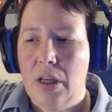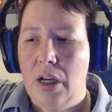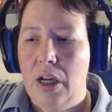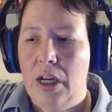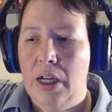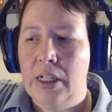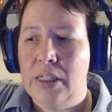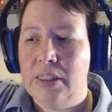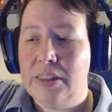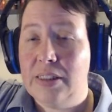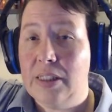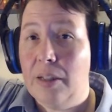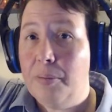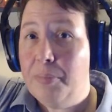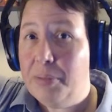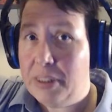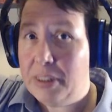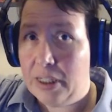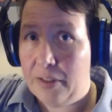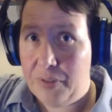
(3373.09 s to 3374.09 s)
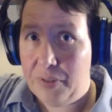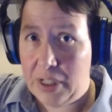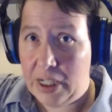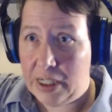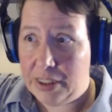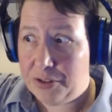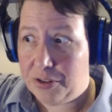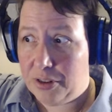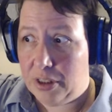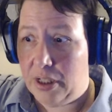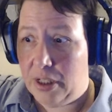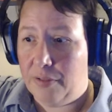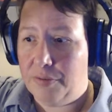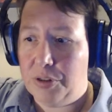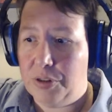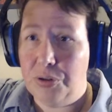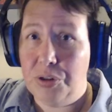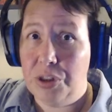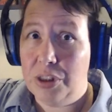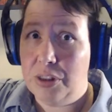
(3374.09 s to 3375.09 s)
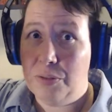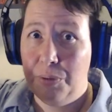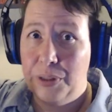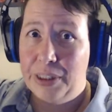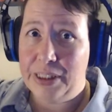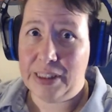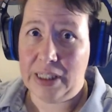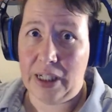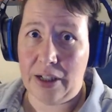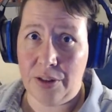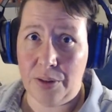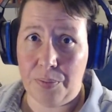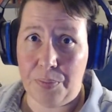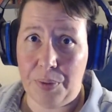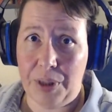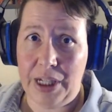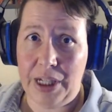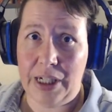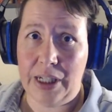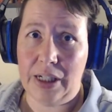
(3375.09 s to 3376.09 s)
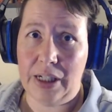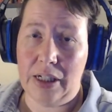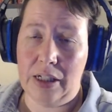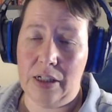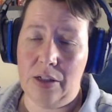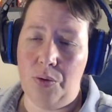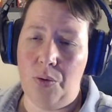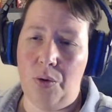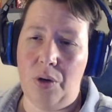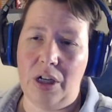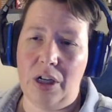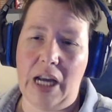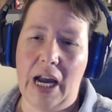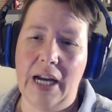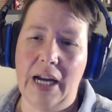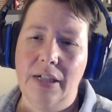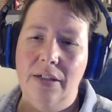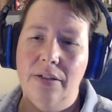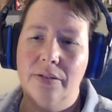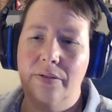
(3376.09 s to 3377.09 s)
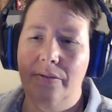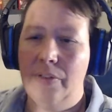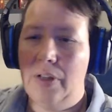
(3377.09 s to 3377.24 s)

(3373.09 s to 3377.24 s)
a subset of the Astral Elves who just want to stay on the planet and who are kind of